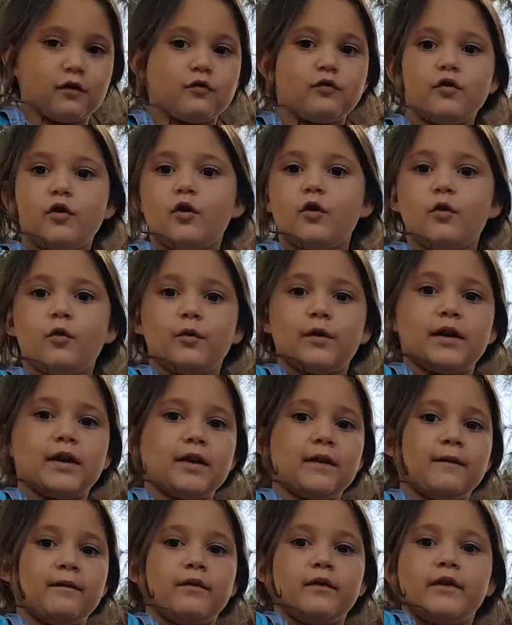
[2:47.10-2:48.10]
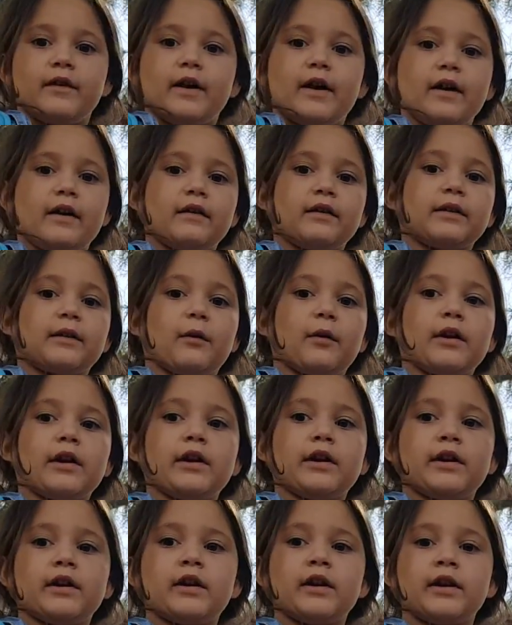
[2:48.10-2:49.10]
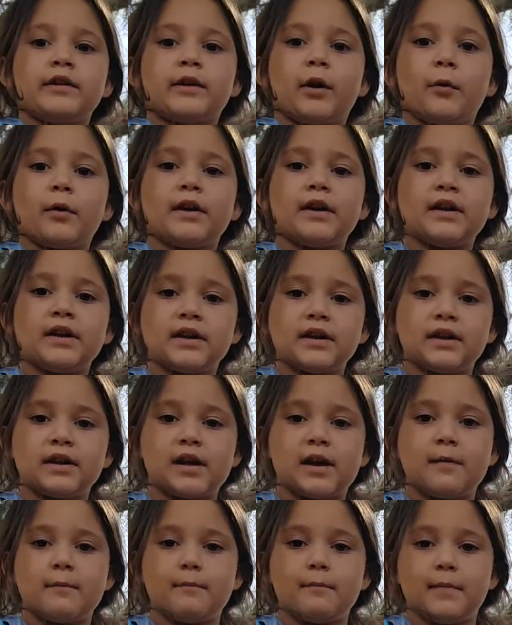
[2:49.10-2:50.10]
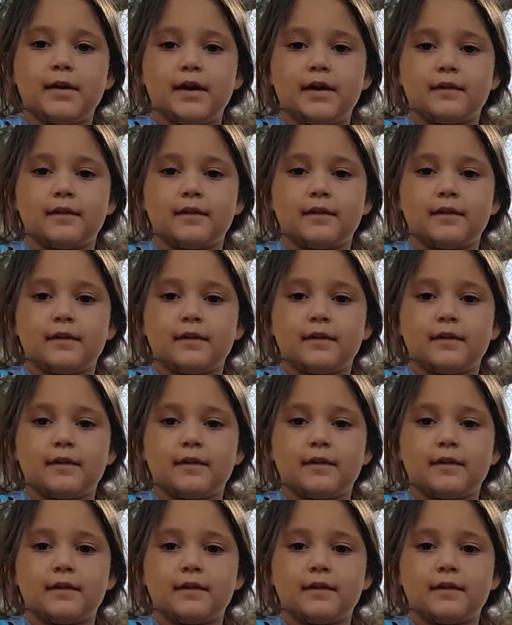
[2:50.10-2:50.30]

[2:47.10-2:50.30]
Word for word: No, though he, though he hit me.